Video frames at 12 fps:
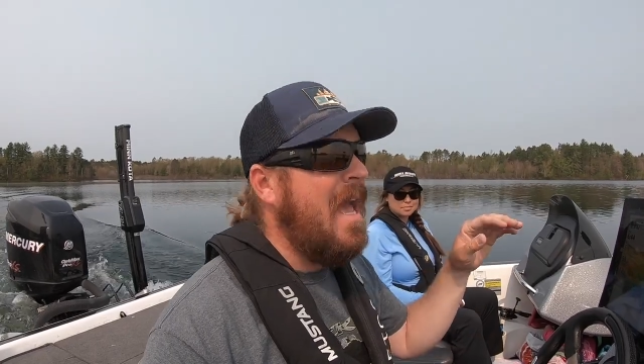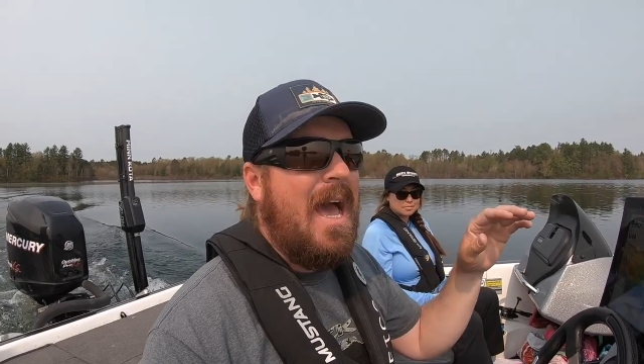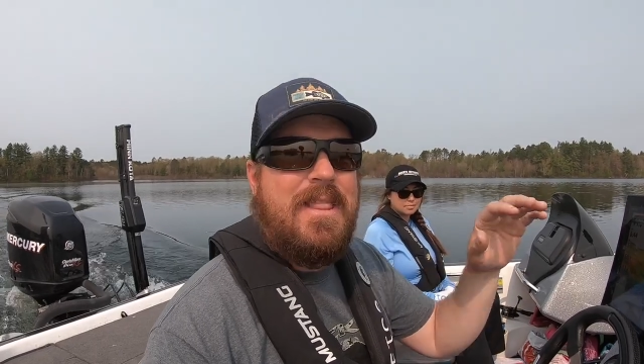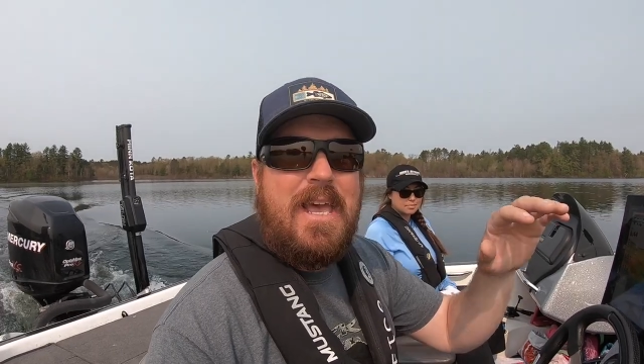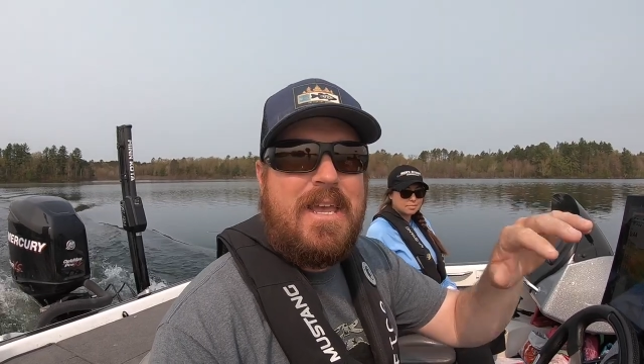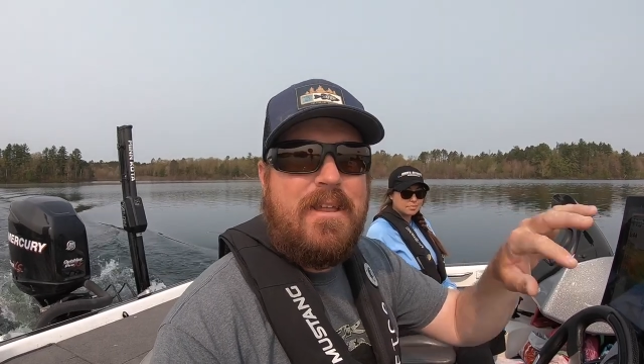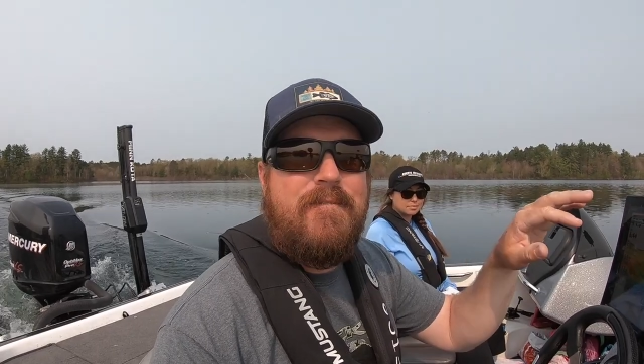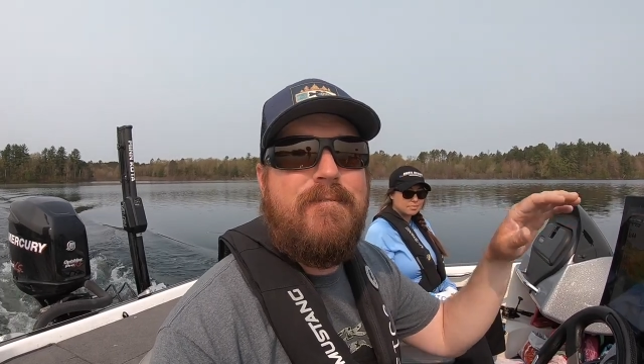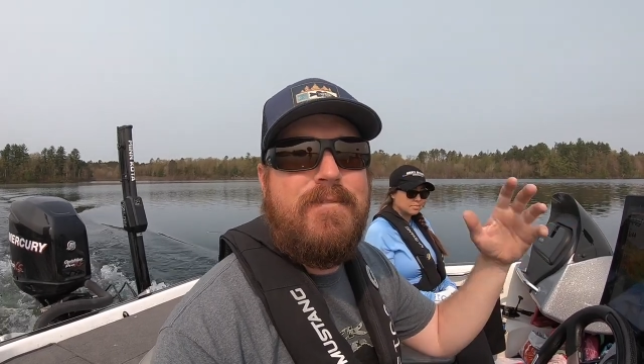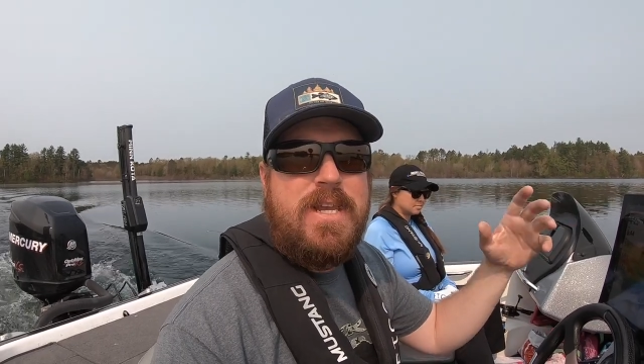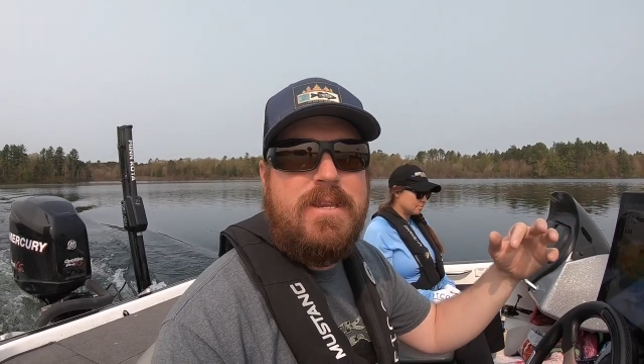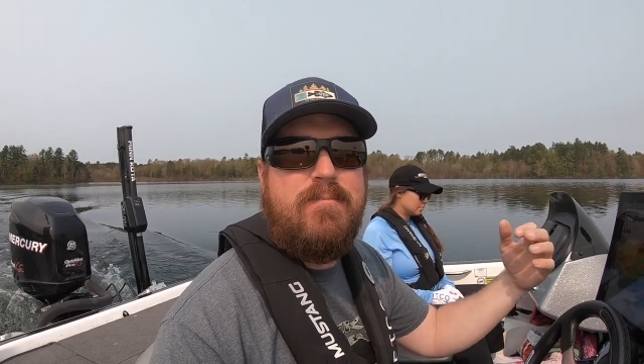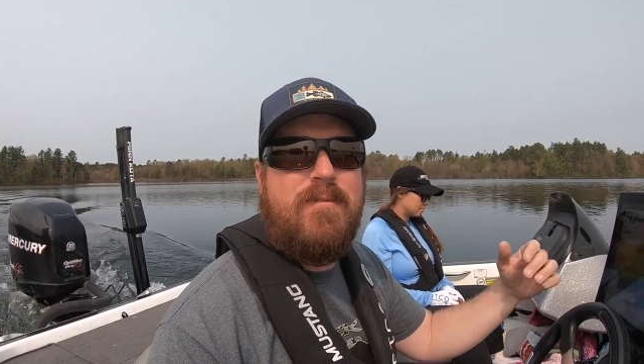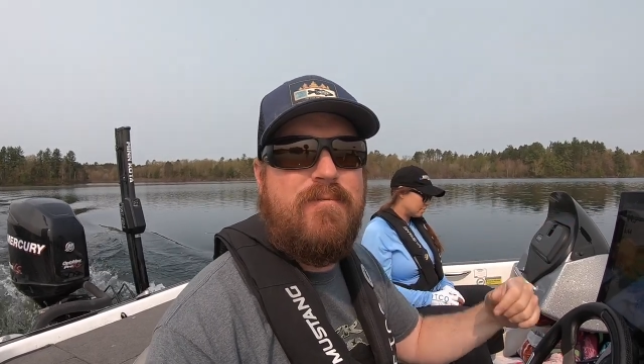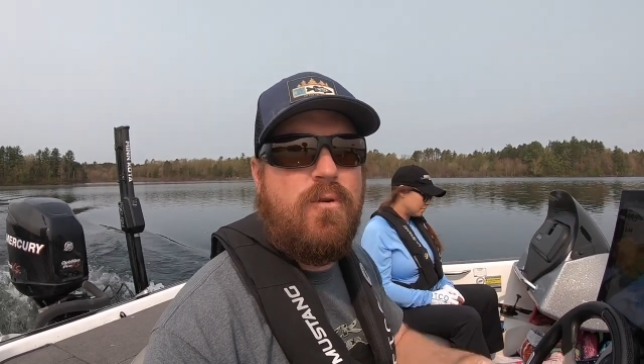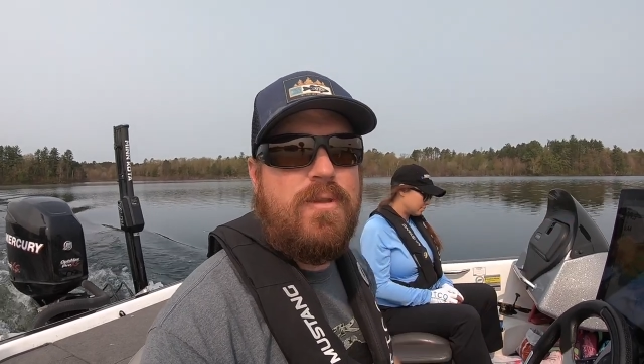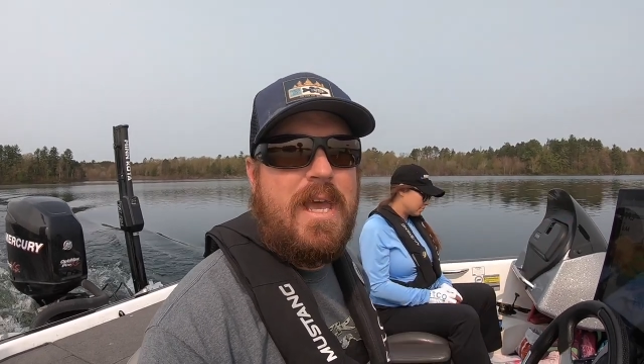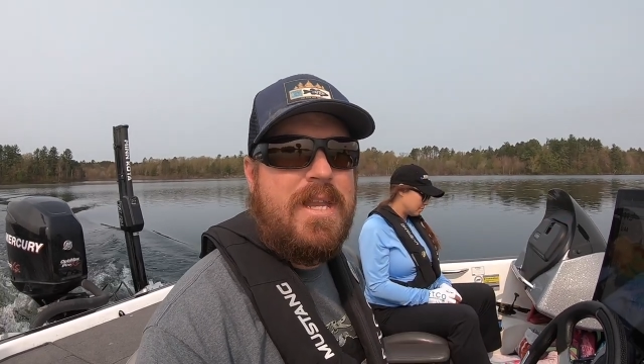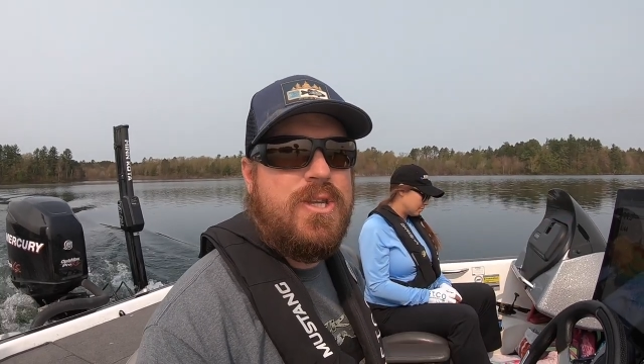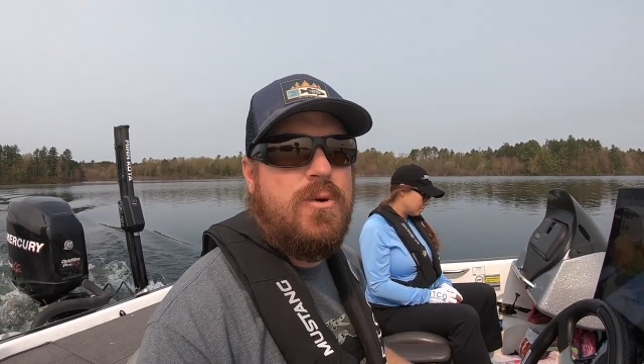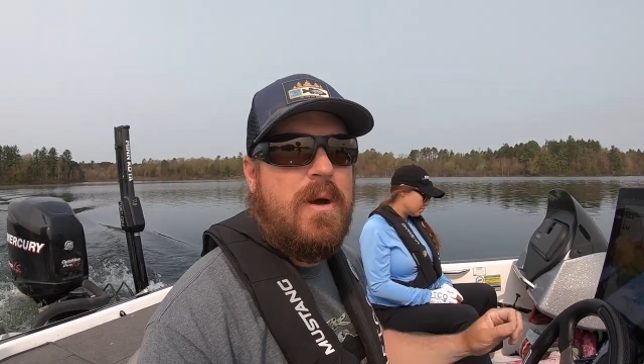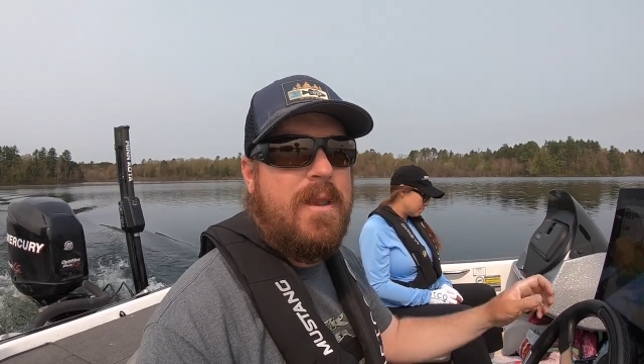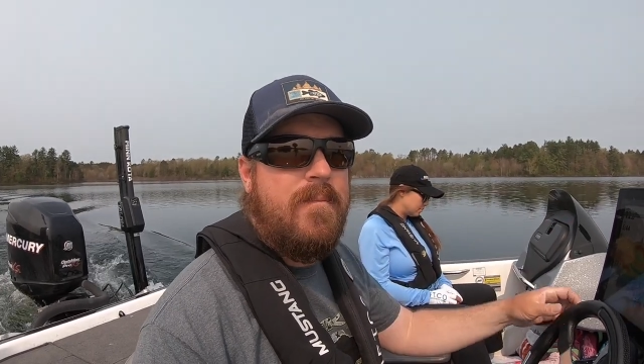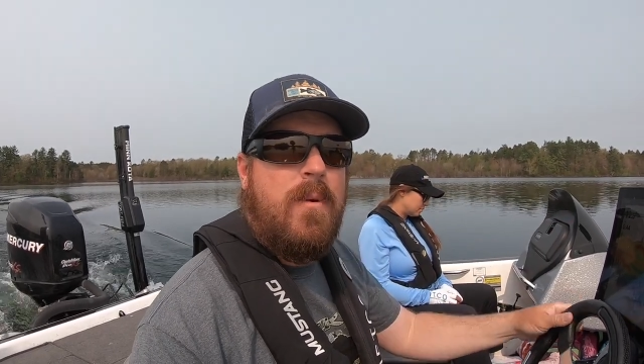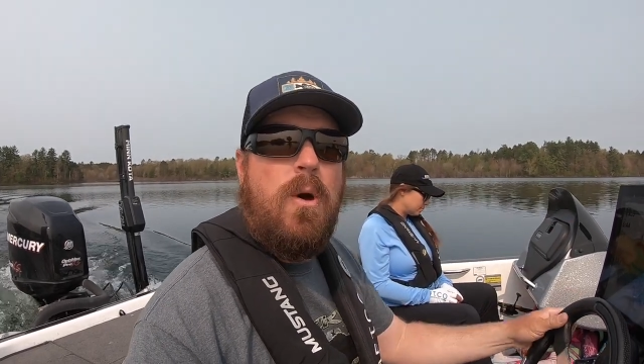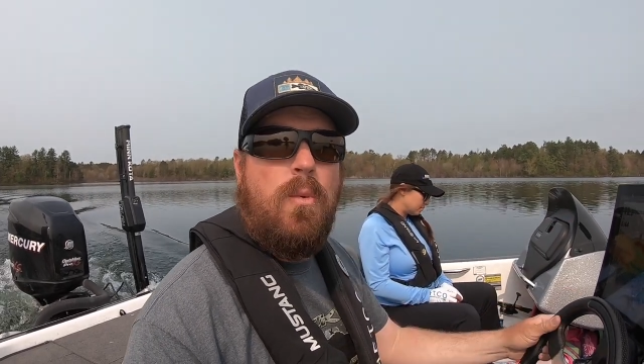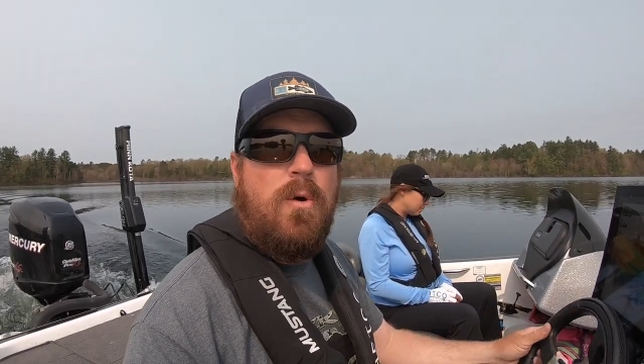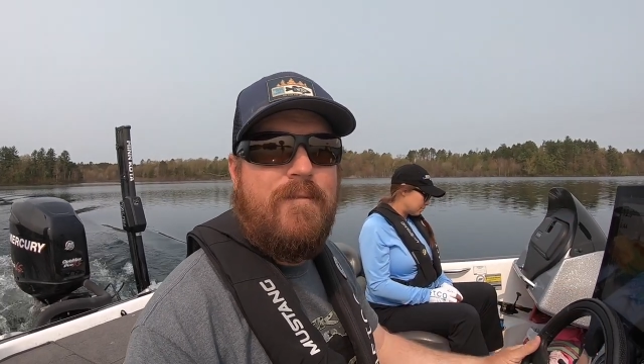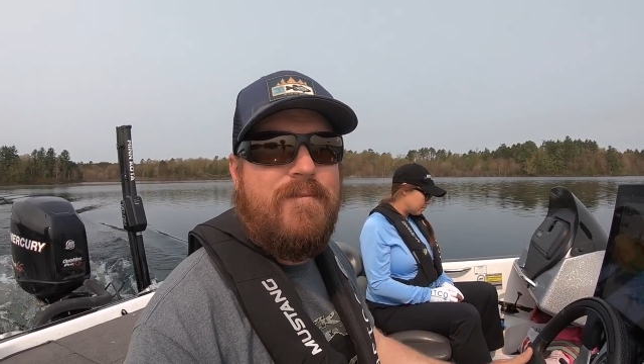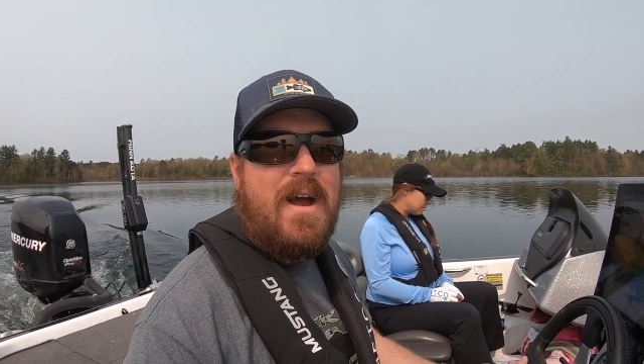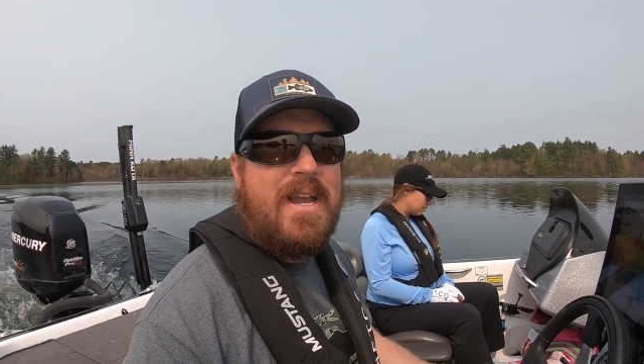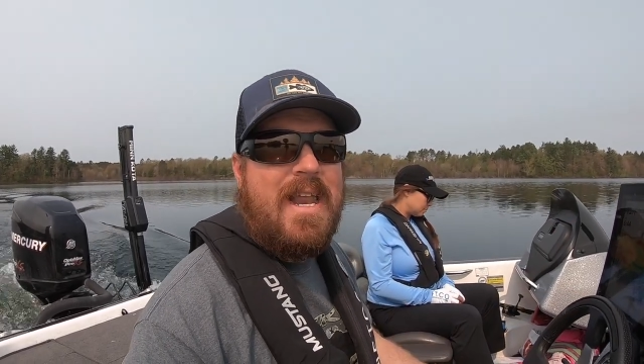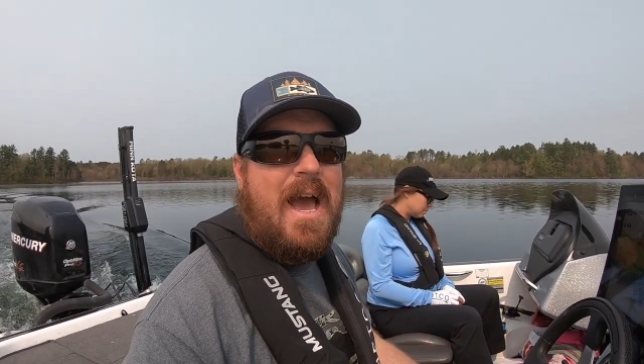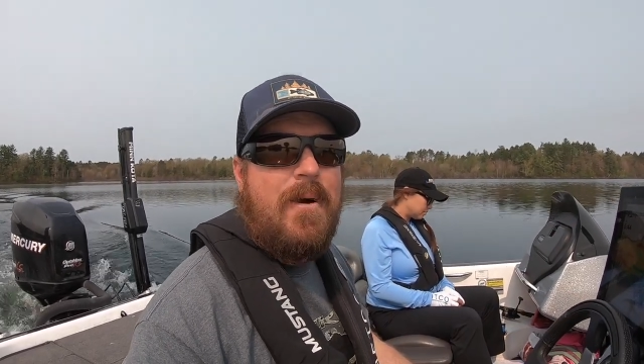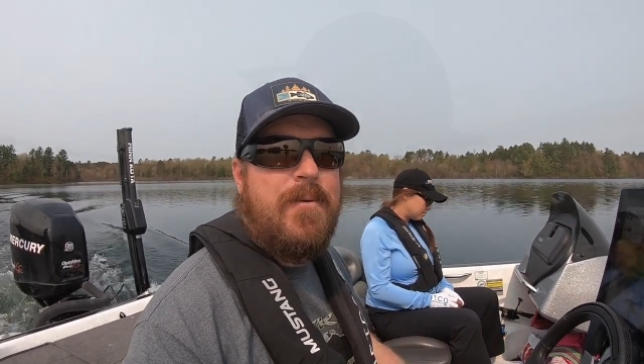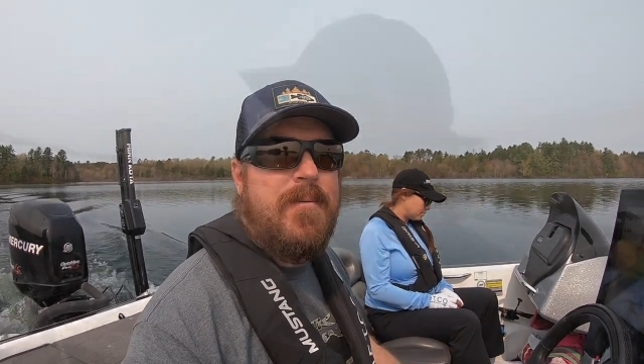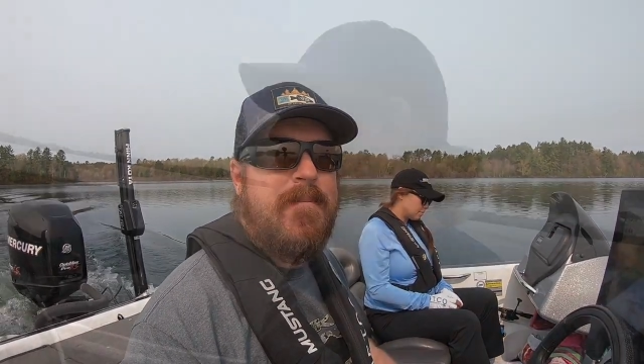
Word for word: and they can feed before they do it. We'll find out.